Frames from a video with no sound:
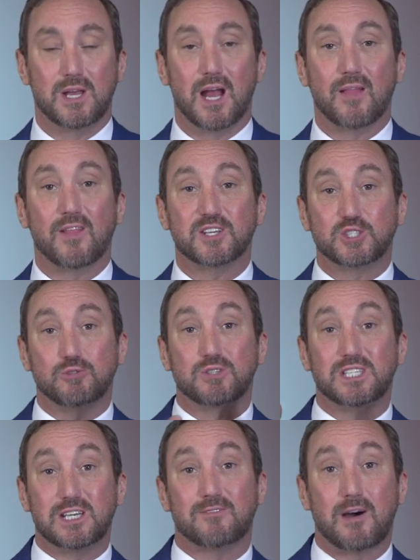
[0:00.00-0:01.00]
unless you
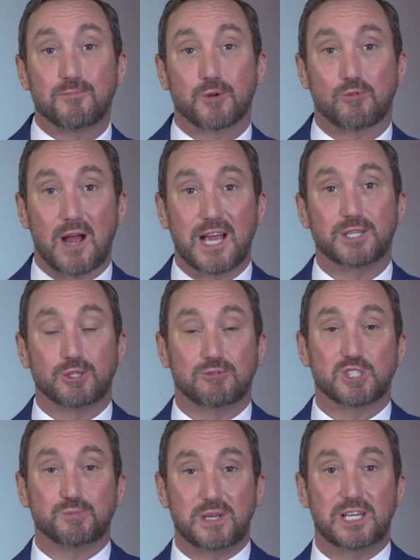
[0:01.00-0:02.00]
give up the right to a
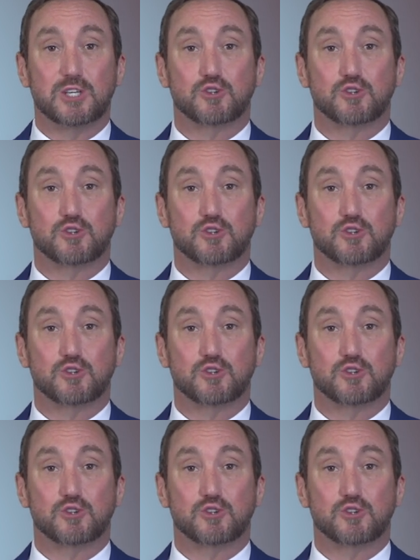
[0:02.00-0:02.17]
speedy